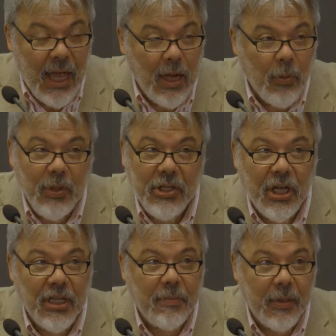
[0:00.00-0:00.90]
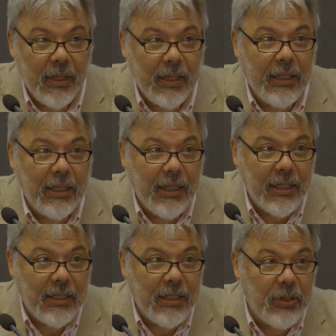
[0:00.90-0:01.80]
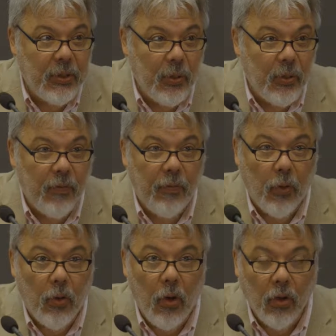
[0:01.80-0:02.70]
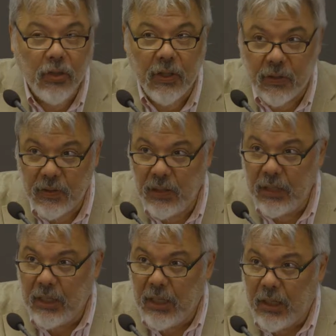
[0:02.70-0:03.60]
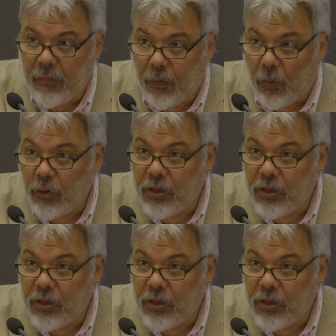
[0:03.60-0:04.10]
and we desperately need to look for causes for